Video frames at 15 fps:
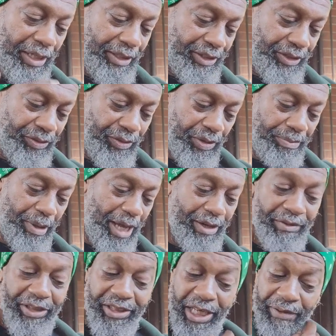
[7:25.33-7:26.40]
It's still on
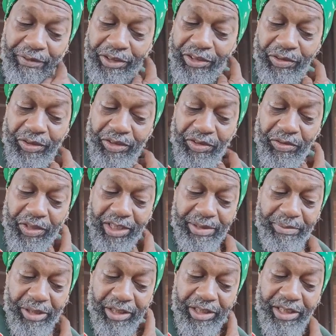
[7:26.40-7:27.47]
battery saver, so it still
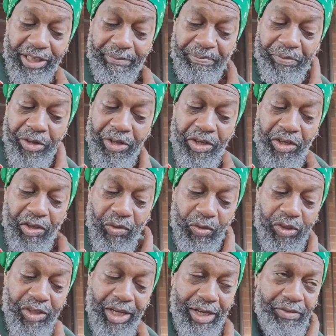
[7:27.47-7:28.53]
gives me the thing. Oh,
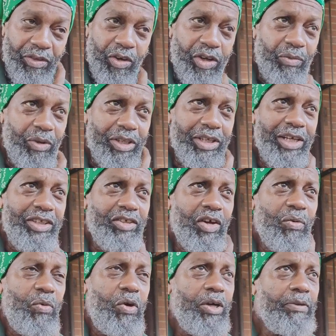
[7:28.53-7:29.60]
it's 9.30. When did I
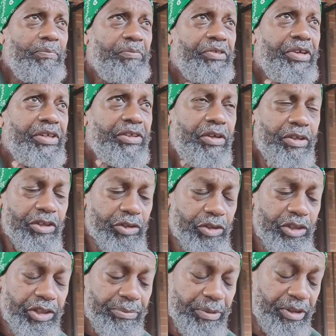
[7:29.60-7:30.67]
start walking? 6.30. So
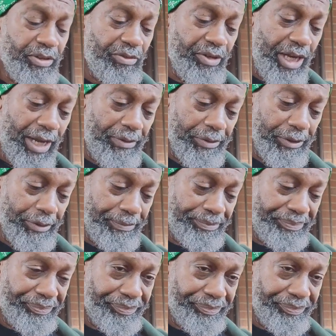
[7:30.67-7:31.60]
this has been three hours.